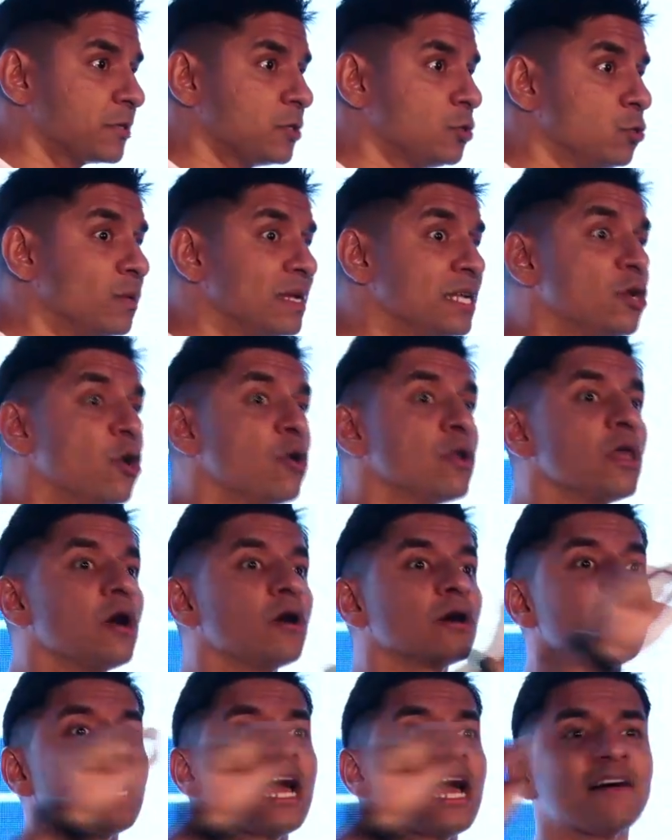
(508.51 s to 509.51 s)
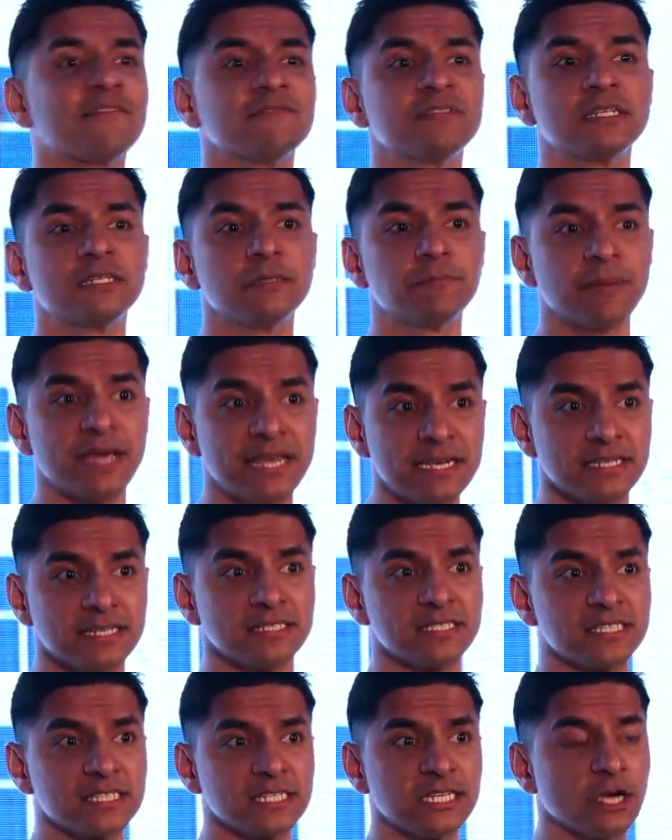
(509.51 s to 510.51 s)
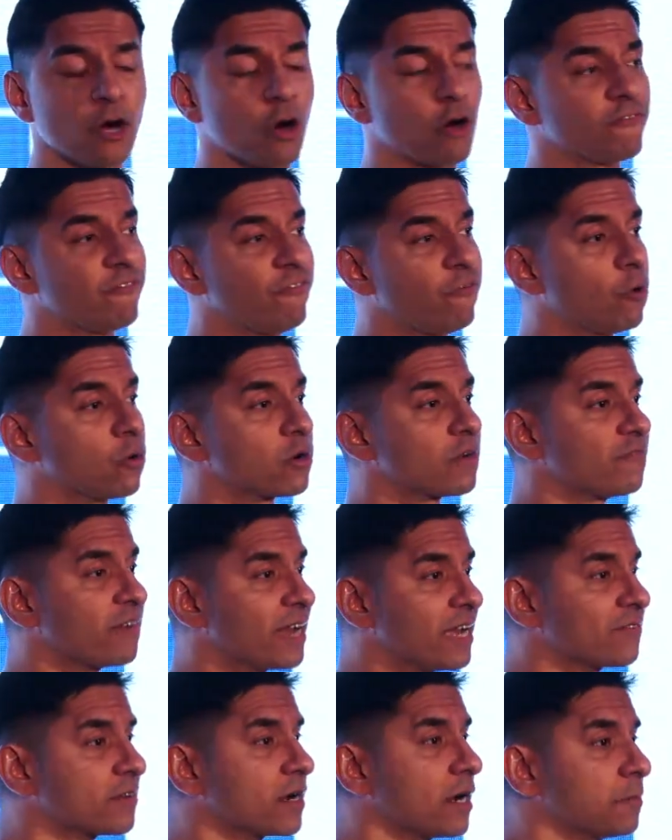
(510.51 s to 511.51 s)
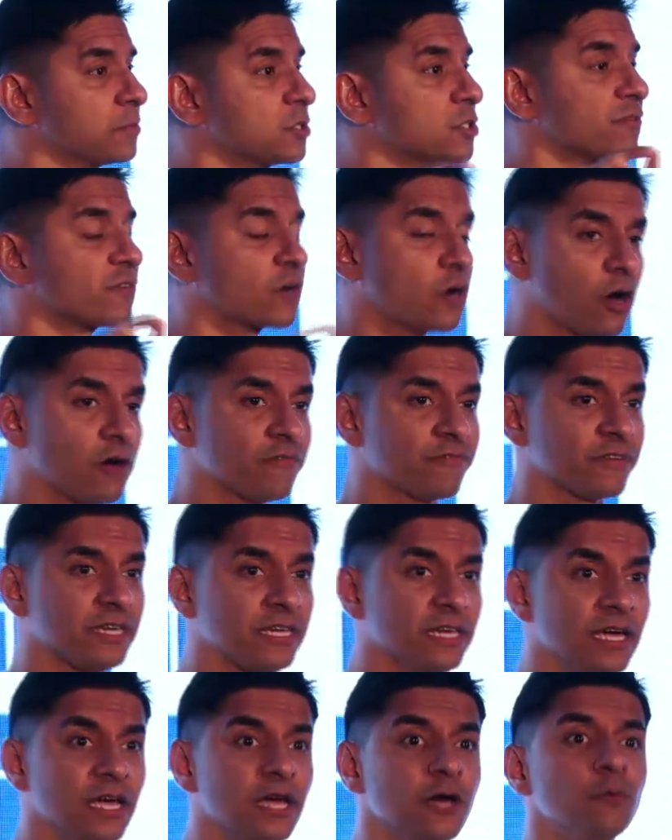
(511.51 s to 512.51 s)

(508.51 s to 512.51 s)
you will no longer have the dependency on 4 to 5 cups of coffee,